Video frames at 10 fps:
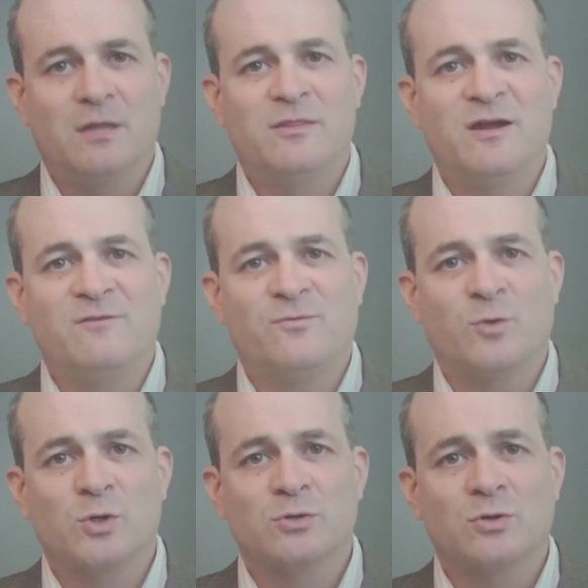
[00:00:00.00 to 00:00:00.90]

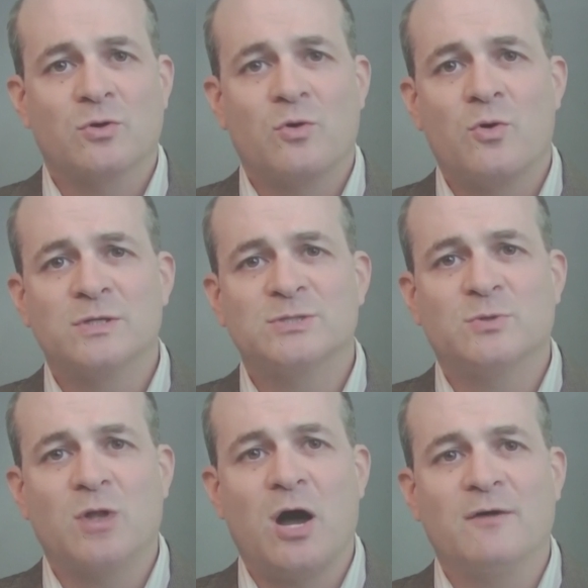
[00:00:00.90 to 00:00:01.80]
Therefore, courts
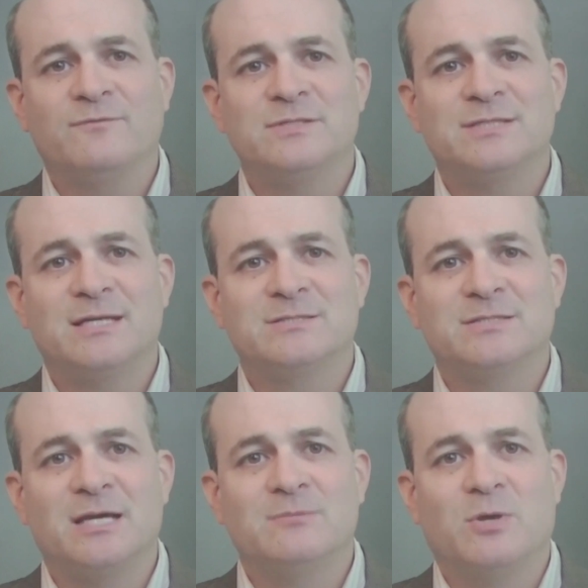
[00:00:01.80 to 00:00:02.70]
will often set
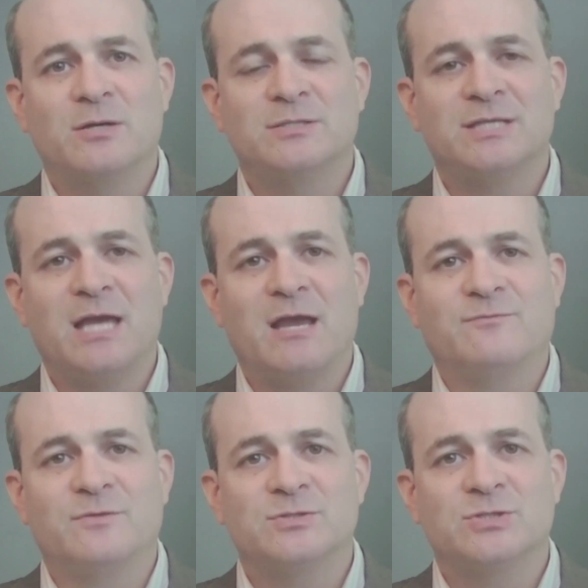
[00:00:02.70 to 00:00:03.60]
aside parties'
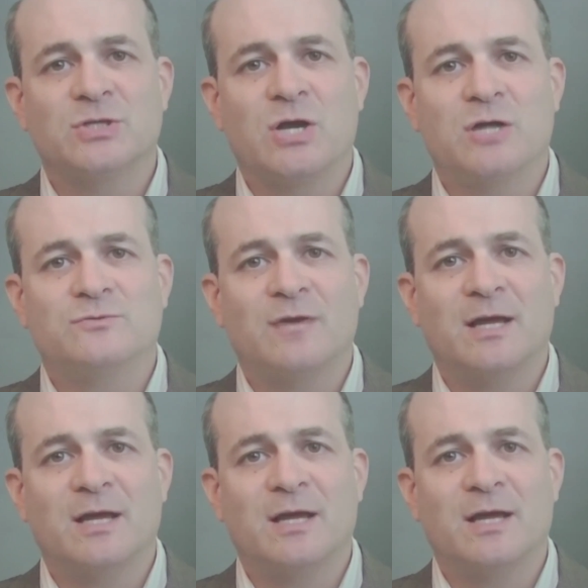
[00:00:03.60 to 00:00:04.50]
efforts to contract